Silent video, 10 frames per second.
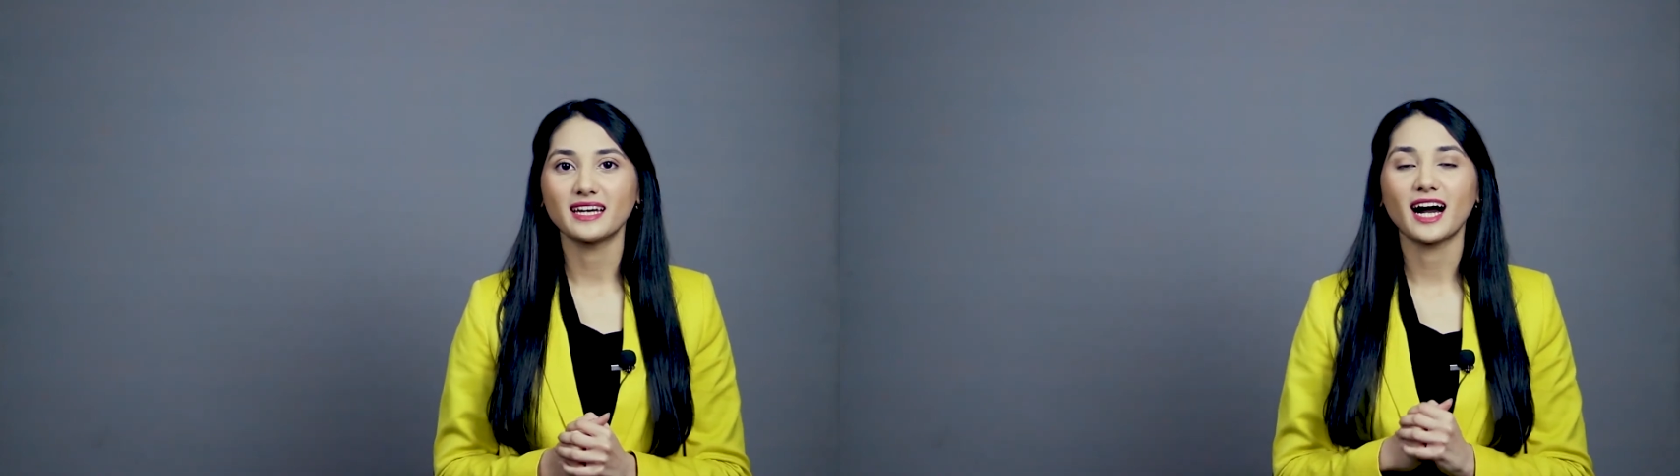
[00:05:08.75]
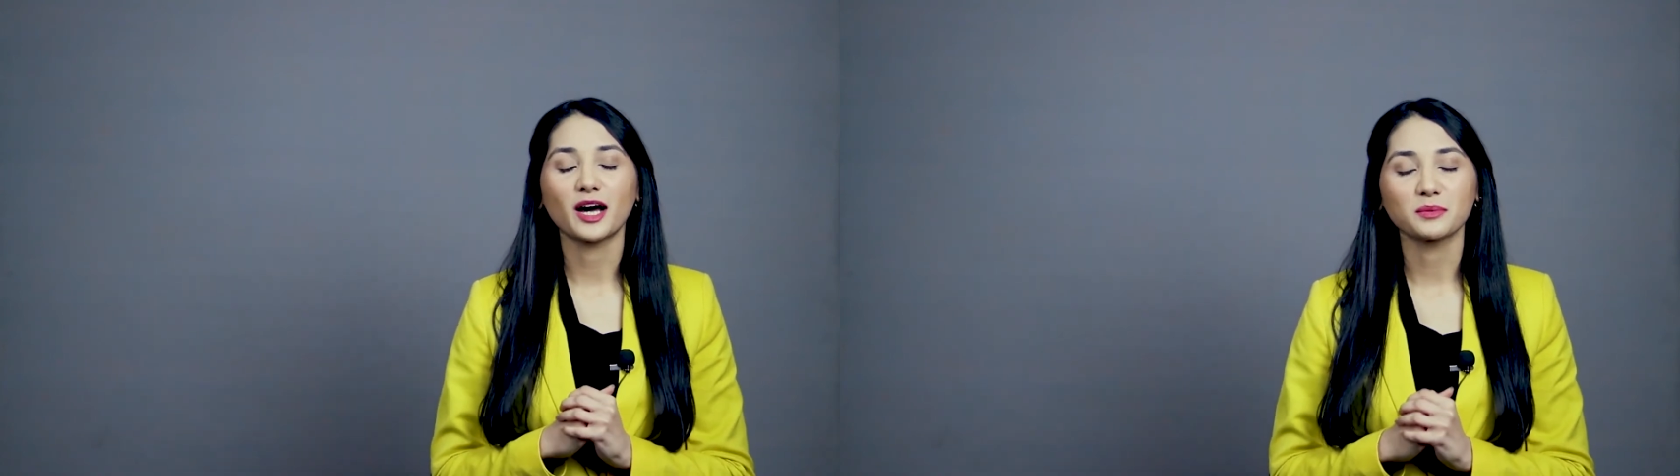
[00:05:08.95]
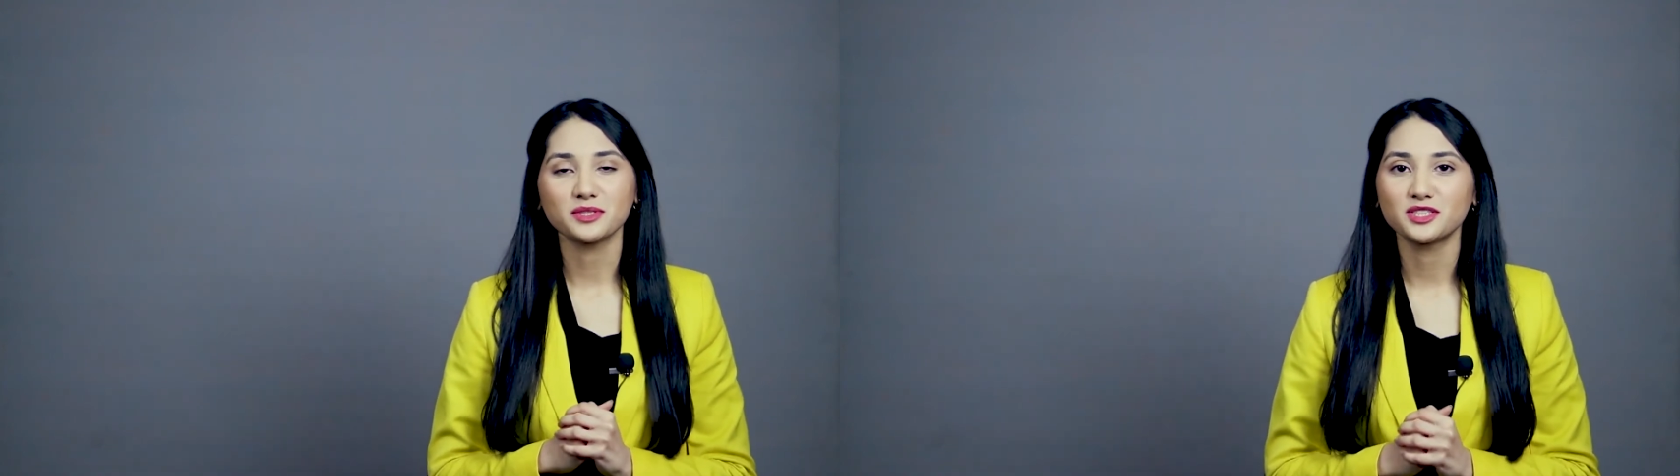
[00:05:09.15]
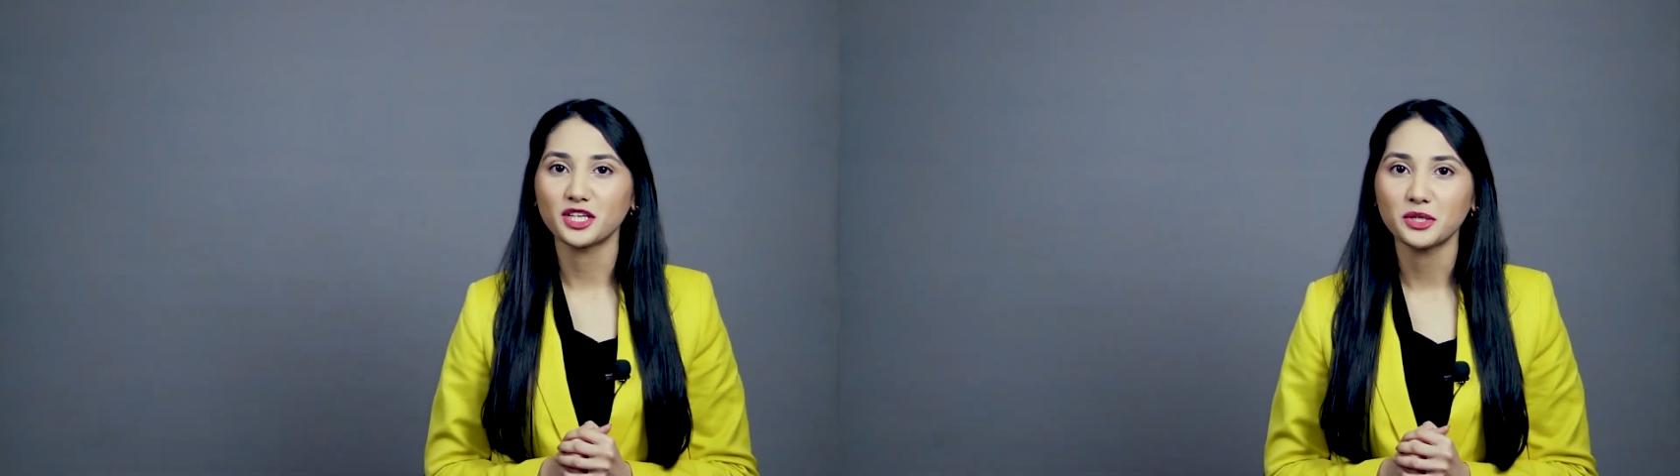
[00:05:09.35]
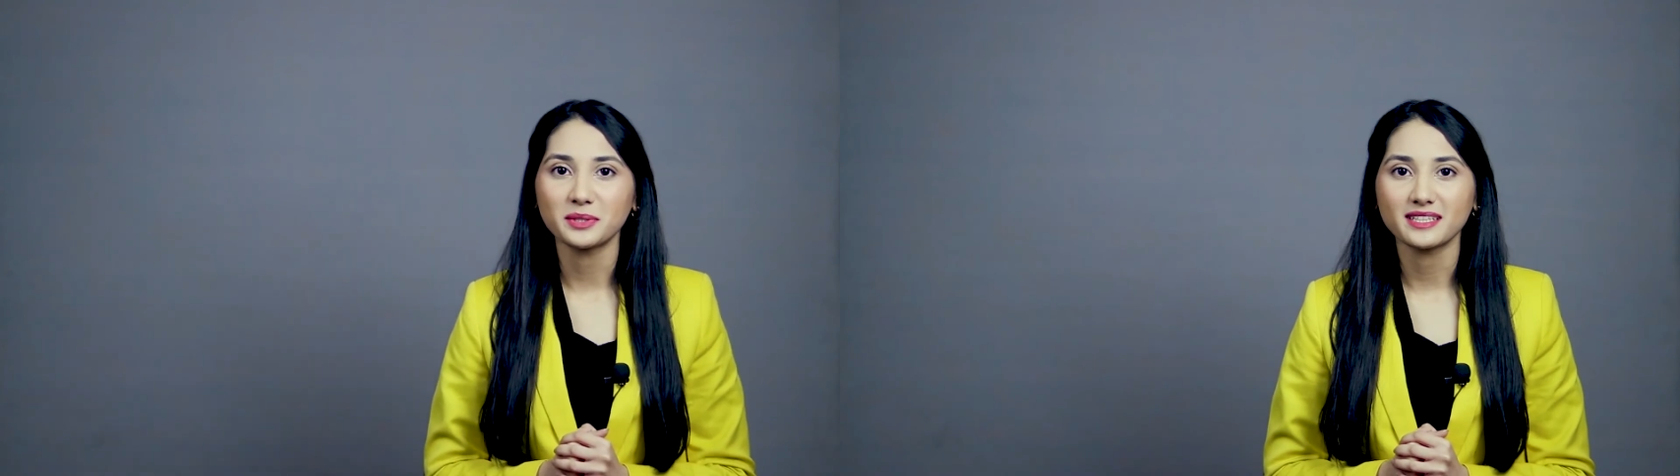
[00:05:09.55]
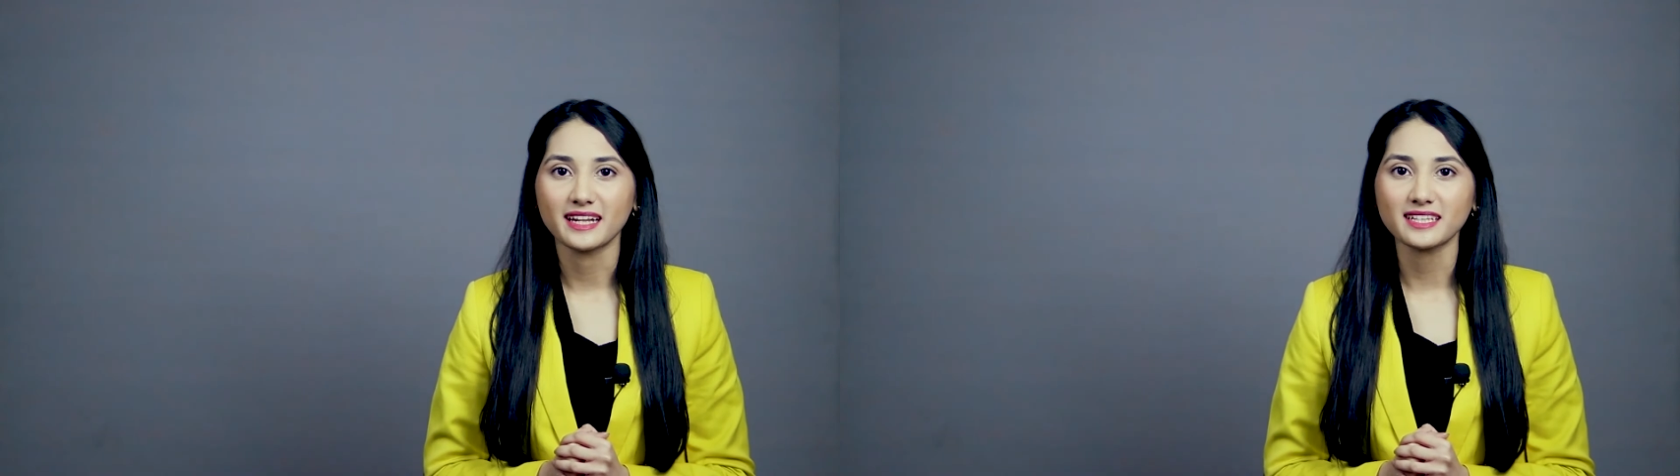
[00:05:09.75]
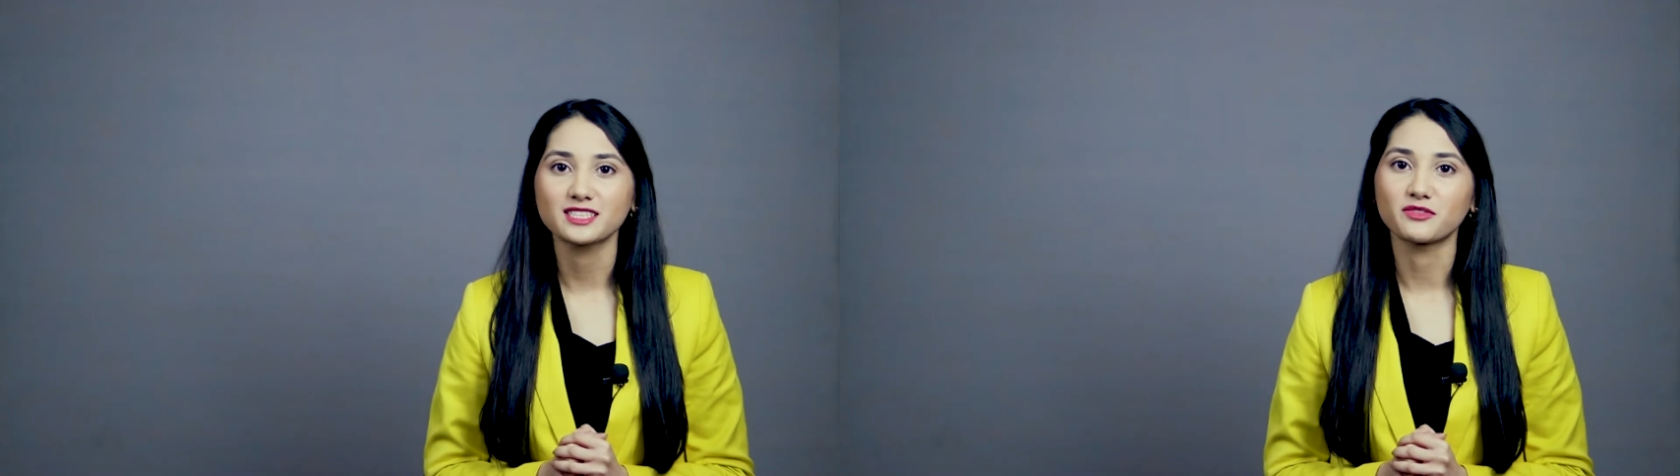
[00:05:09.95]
I will see you in the next